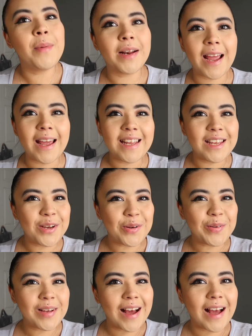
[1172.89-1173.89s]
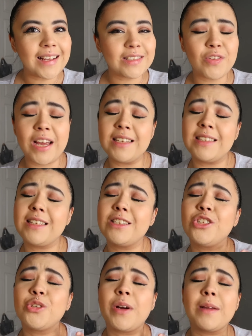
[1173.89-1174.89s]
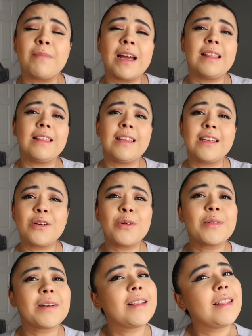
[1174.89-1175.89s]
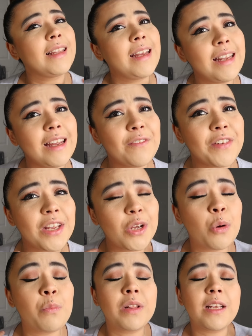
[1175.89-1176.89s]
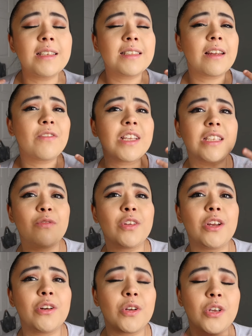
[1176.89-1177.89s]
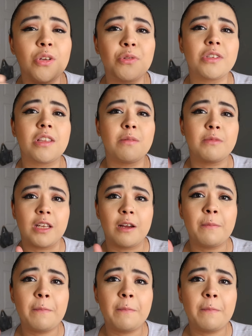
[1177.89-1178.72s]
But anywho, guys, if you guys did enjoy my little cleaning video, please give this video a huge thumbs up.